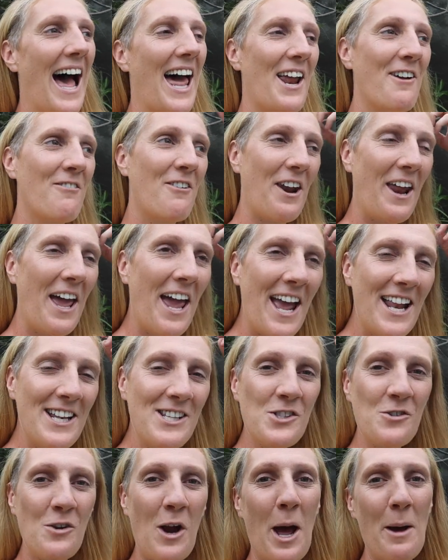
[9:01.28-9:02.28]
And I've got a
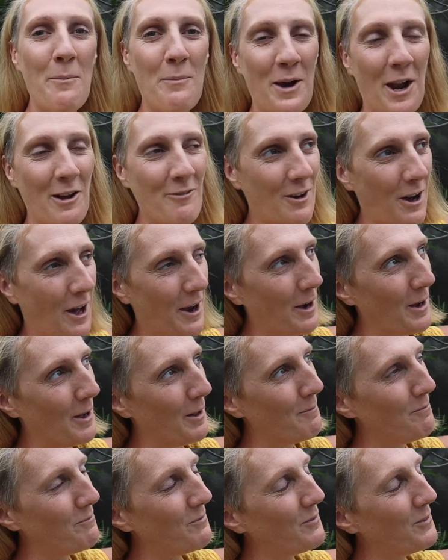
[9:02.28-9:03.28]
head strap, and I've got
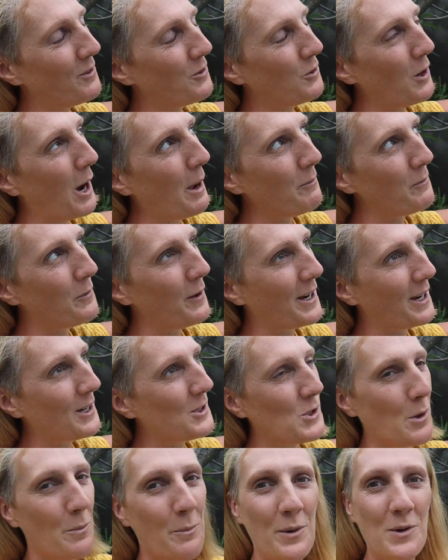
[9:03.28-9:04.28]
a strap so I
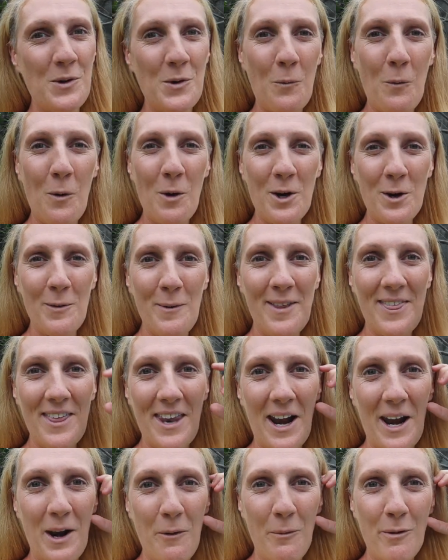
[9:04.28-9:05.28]
can jump into water with
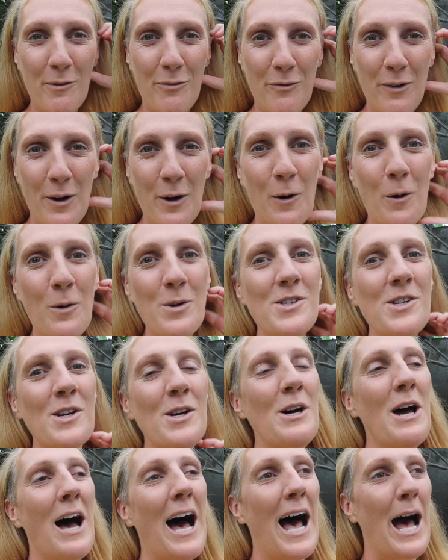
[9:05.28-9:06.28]
it and it will float.
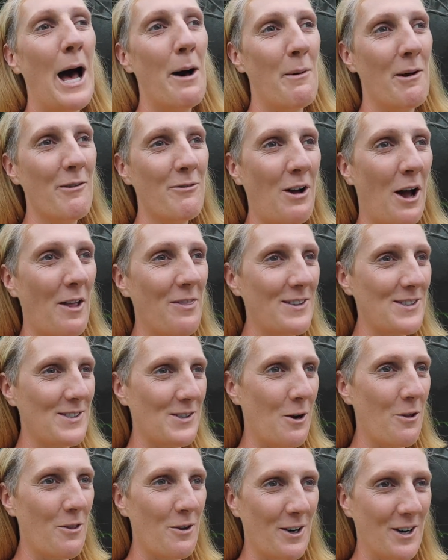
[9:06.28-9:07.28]
I've got this
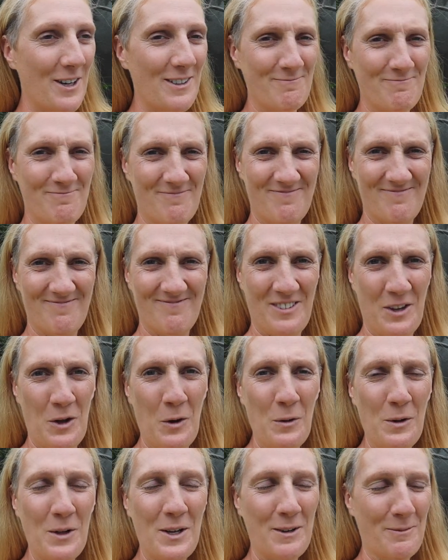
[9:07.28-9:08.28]
other
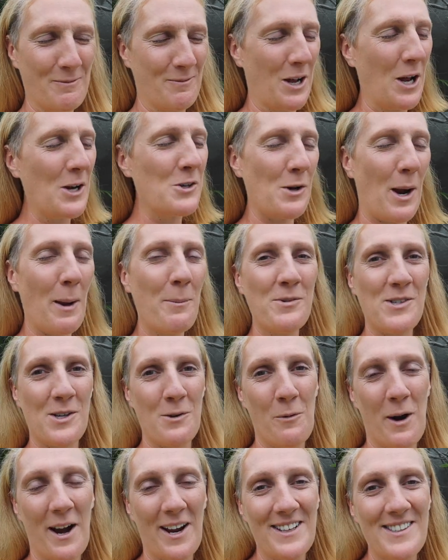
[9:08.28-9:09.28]
cool
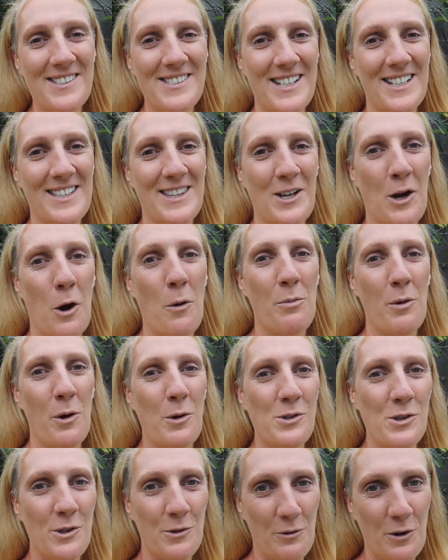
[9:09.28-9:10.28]
contraption where I can stick the
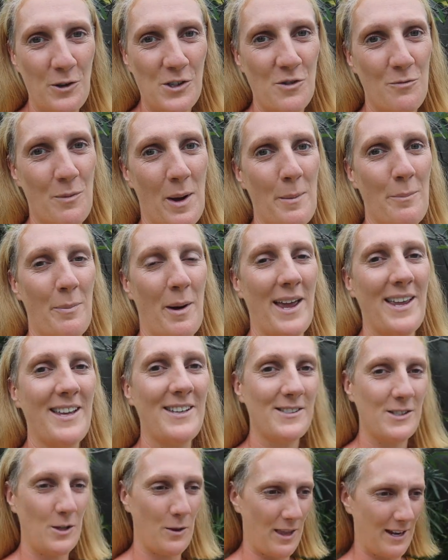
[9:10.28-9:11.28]
GoPro to the front of my
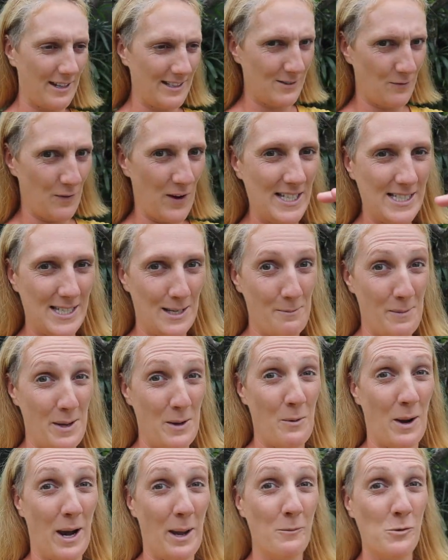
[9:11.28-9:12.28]
bike so that it's facing
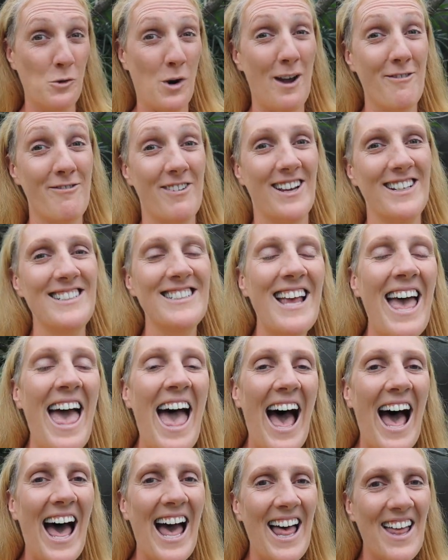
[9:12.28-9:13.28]
me while I'm driving.
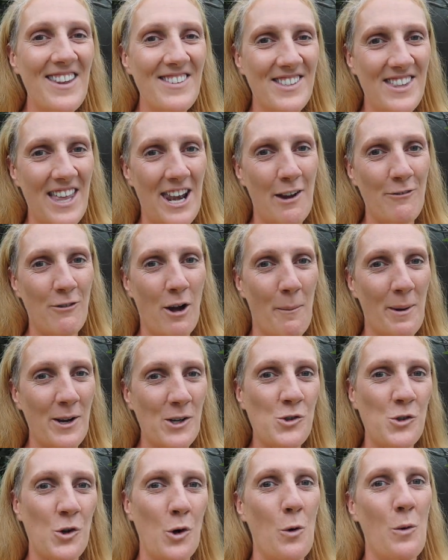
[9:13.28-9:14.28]
And then I've got my
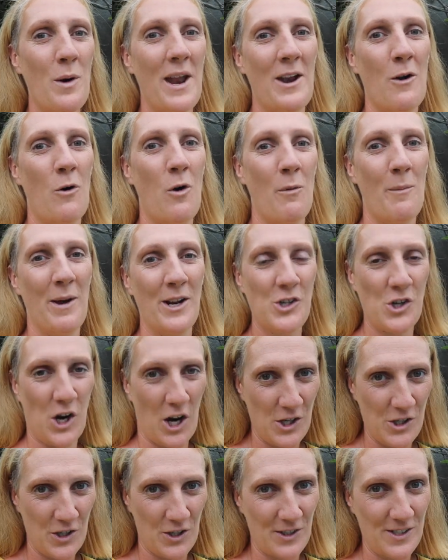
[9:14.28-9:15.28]
drone and all my
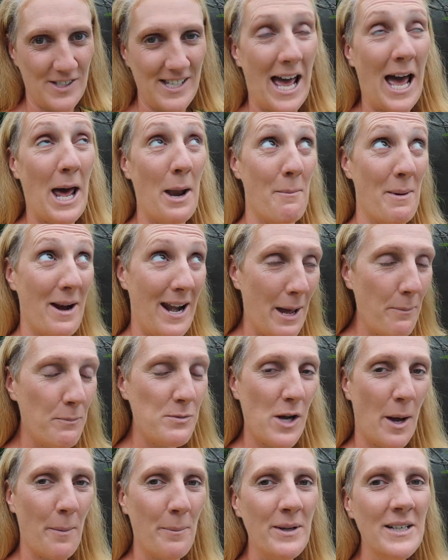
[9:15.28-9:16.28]
chargers and my
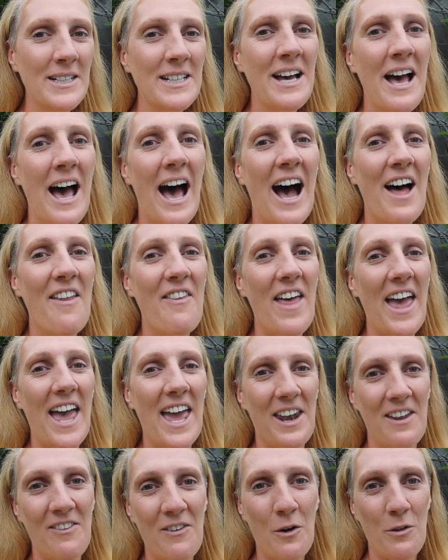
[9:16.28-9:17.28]
laptop. And
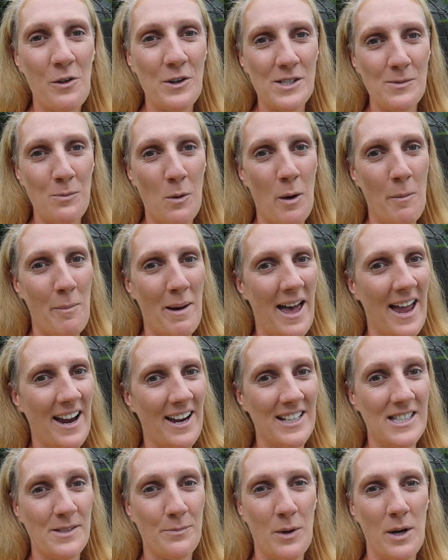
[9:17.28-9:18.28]
then in the other small
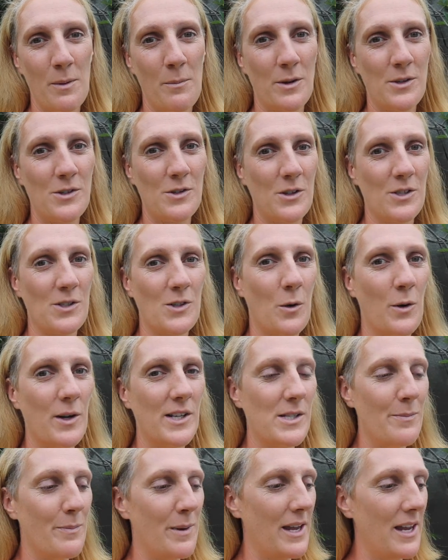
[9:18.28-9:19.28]
bag, it's pretty much just
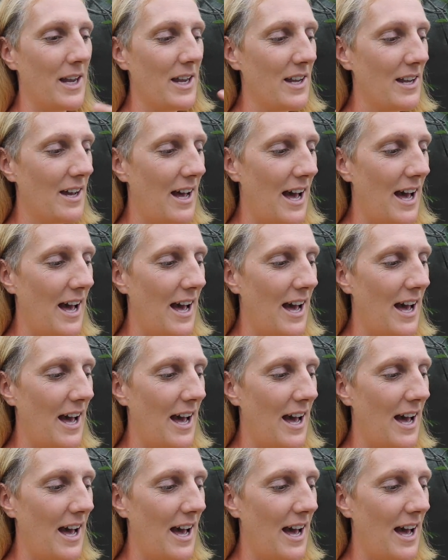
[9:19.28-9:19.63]
going to be